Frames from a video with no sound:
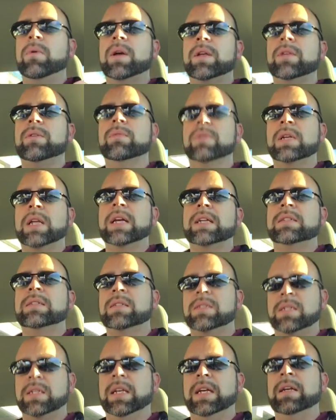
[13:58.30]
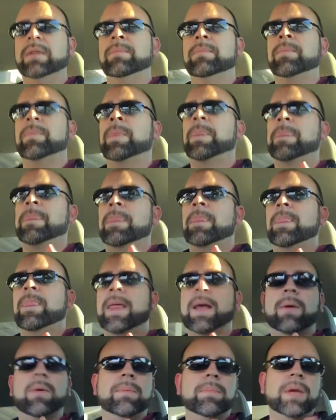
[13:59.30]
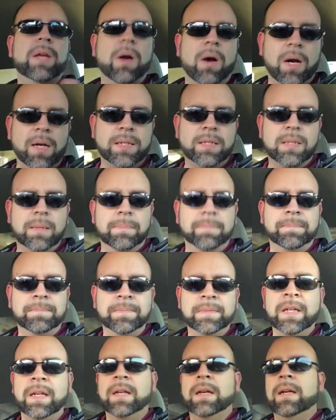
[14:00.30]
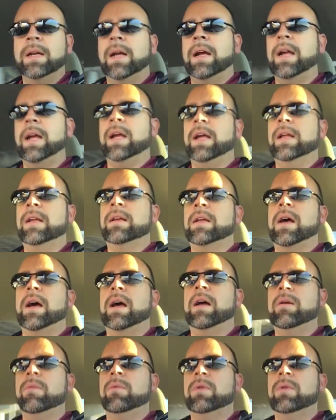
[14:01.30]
what you would like to see, that would be awesome. And I